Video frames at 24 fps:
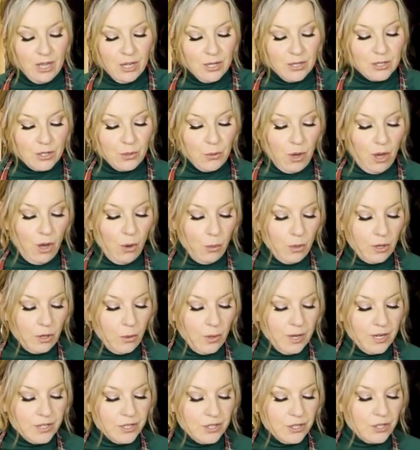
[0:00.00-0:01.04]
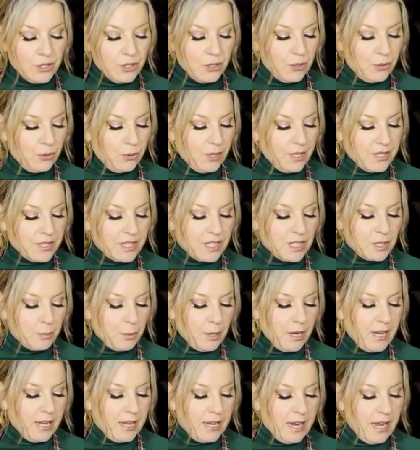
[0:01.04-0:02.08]
So all we're going to do is
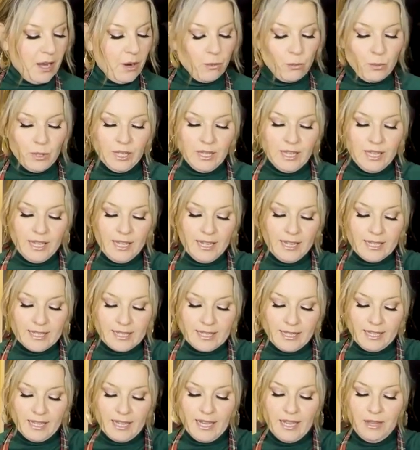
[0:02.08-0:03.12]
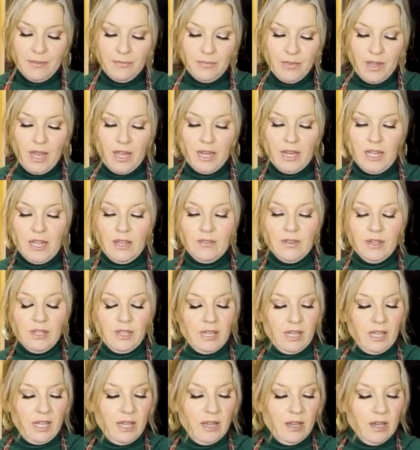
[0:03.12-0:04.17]
spread it now really easily and
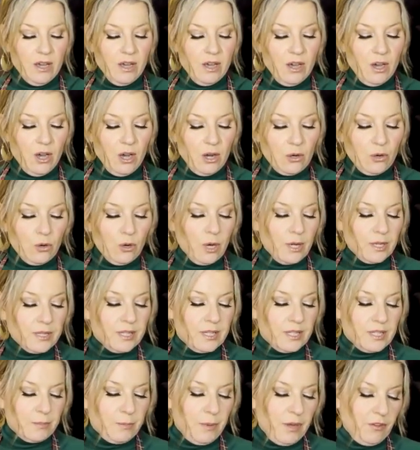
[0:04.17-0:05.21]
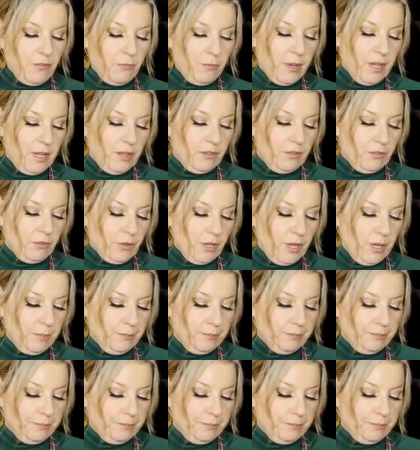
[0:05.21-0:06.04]
evenly across this puff pastry.